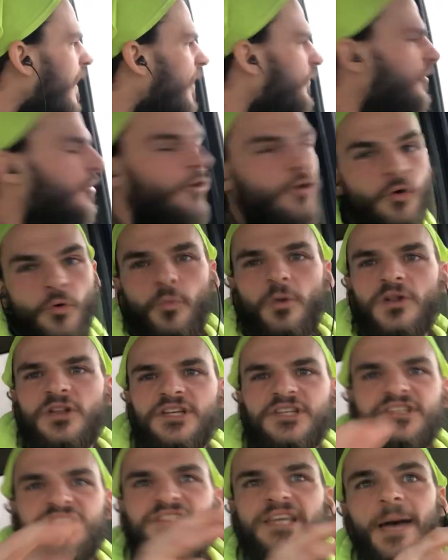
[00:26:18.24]
out who will
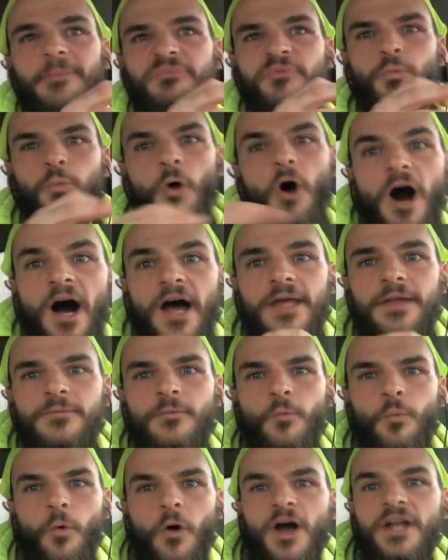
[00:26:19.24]
accept what
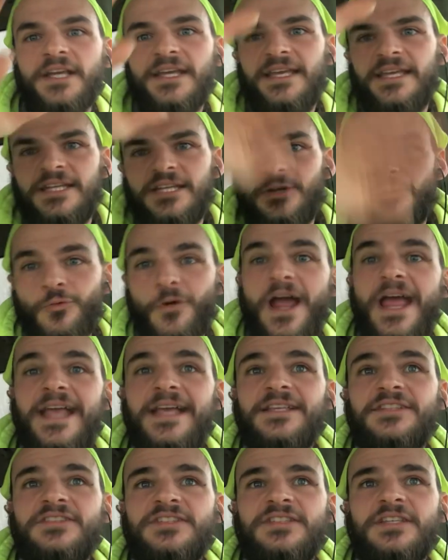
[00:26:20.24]
it can
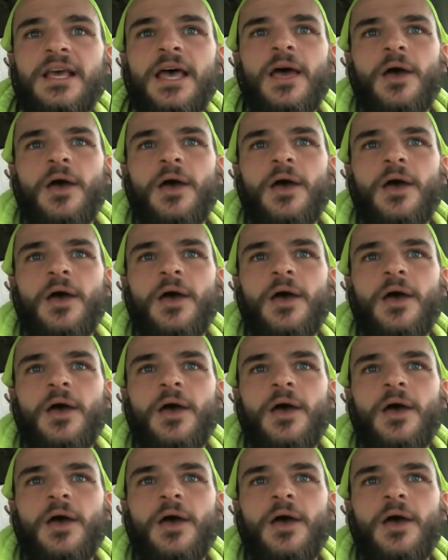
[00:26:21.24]
erase,